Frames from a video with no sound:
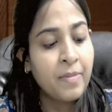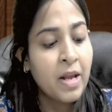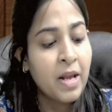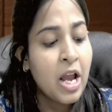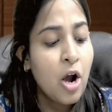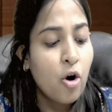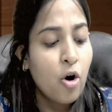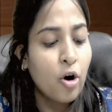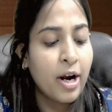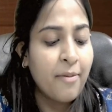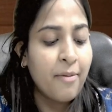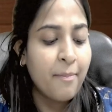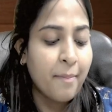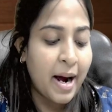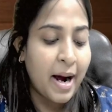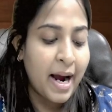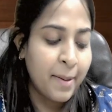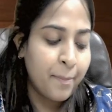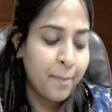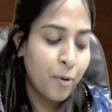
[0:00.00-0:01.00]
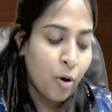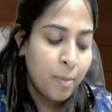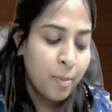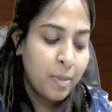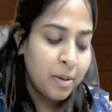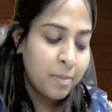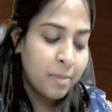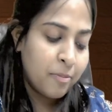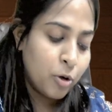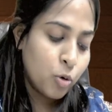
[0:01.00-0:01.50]
Okay, my problem,
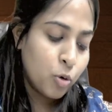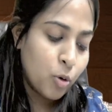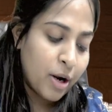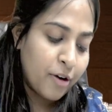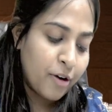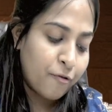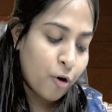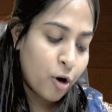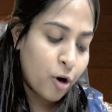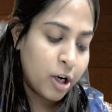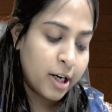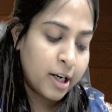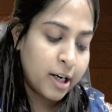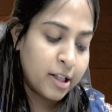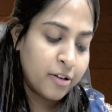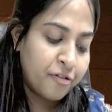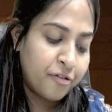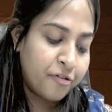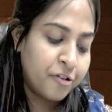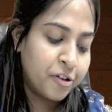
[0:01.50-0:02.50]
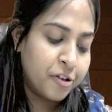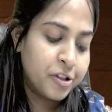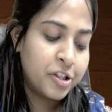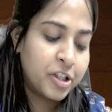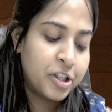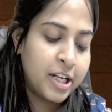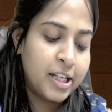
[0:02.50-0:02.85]
do I fall under the first case?